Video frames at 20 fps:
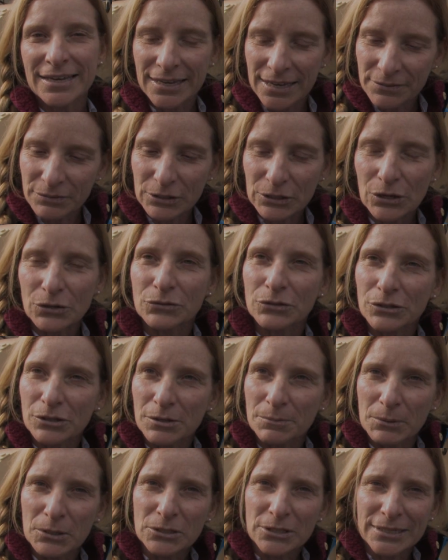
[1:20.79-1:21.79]
in the local
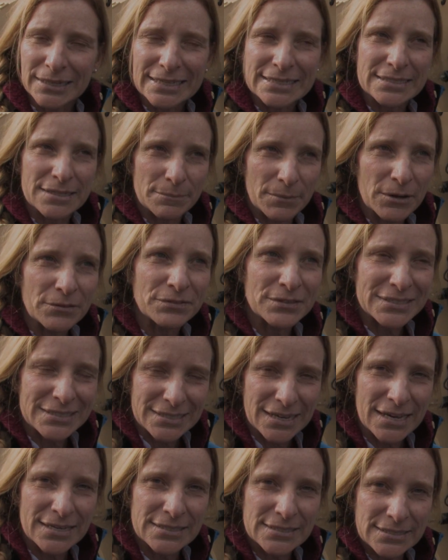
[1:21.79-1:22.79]
communities about the
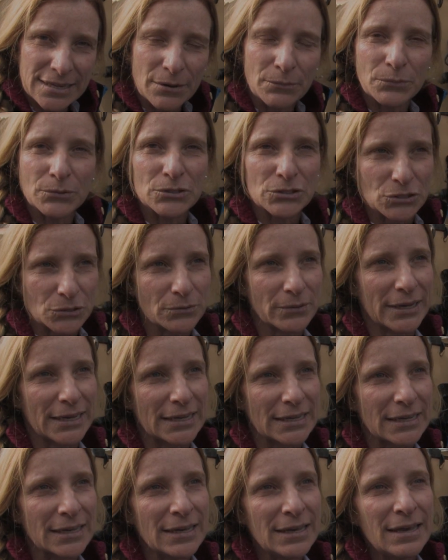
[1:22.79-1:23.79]
science that we're
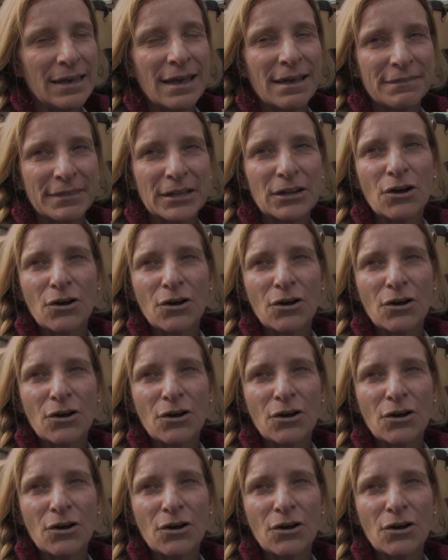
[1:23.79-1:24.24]
doing that